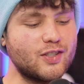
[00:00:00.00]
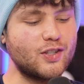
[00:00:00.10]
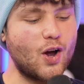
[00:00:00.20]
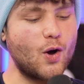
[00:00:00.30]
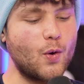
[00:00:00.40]

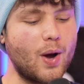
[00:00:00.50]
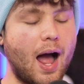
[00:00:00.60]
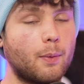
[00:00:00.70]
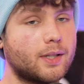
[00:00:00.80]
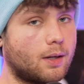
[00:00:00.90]
so
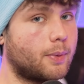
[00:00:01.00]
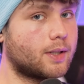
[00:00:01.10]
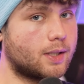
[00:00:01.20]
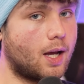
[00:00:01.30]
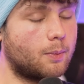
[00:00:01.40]
I wasn't going to
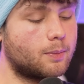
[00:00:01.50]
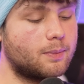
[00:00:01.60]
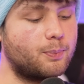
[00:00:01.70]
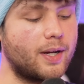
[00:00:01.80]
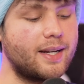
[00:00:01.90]
bring this up,
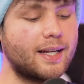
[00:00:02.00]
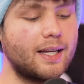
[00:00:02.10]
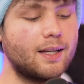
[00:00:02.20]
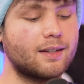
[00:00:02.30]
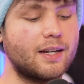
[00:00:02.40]
but
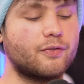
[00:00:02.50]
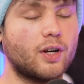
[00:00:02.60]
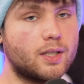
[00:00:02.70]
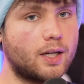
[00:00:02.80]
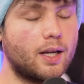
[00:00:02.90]
Nicki
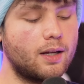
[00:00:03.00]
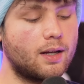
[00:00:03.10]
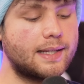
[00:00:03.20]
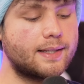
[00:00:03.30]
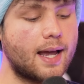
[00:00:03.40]
confronted
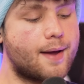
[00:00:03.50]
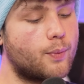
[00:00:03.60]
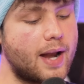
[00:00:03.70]
it and said,